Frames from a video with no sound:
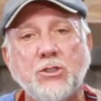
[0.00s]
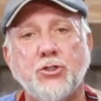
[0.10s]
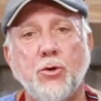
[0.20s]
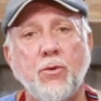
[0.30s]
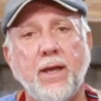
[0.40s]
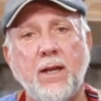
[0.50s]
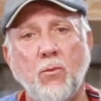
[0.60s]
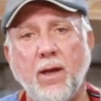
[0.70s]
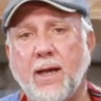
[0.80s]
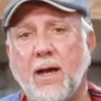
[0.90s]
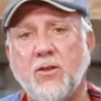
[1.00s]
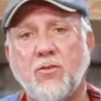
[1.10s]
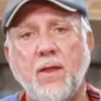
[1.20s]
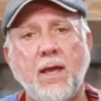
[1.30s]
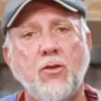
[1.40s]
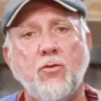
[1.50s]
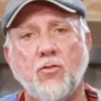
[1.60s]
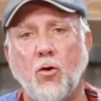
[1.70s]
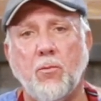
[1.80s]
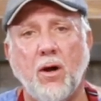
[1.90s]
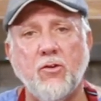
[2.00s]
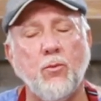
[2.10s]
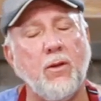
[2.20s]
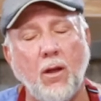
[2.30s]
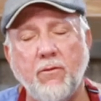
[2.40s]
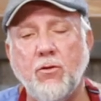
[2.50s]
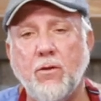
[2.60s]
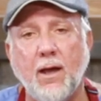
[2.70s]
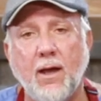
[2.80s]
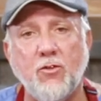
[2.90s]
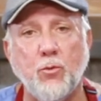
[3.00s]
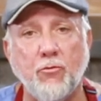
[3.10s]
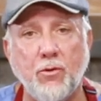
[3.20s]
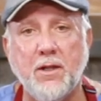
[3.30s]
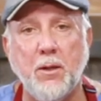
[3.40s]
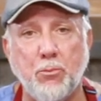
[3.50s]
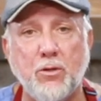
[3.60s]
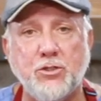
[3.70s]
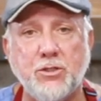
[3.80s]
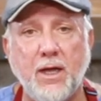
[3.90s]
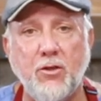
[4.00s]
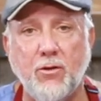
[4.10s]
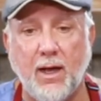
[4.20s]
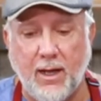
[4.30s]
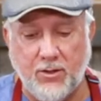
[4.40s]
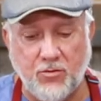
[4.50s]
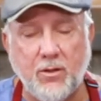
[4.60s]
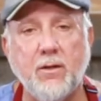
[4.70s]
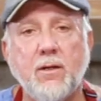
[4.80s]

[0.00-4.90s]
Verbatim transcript: So anyway, guys, thank you so much. We love you guys. We really appreciate you guys